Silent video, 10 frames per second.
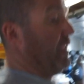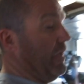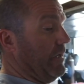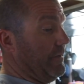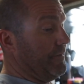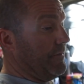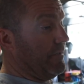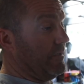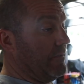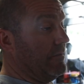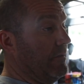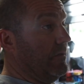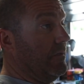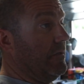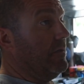and
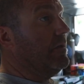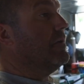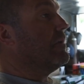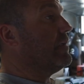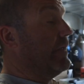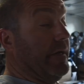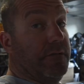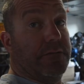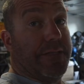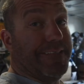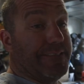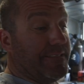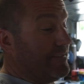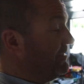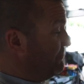yeah, that's
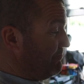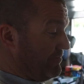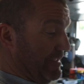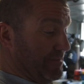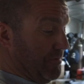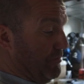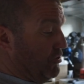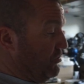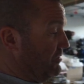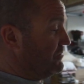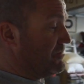what I'm doing.